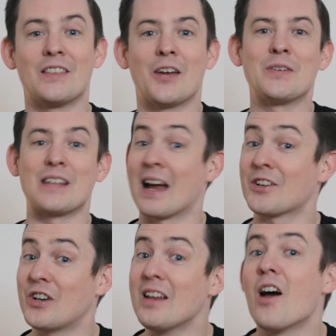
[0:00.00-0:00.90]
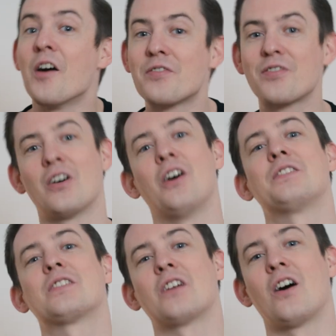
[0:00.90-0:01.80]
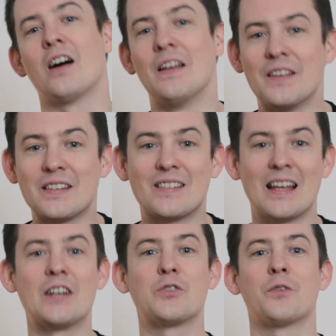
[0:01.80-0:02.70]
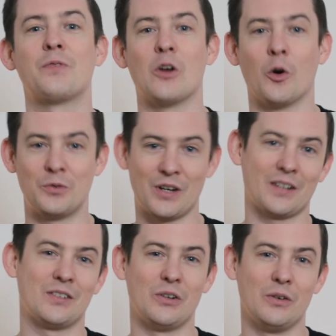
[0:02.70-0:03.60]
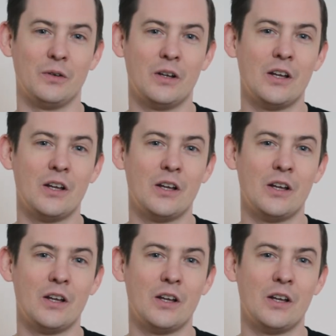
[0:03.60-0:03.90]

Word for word: that there is actually a third star in the center of the object too.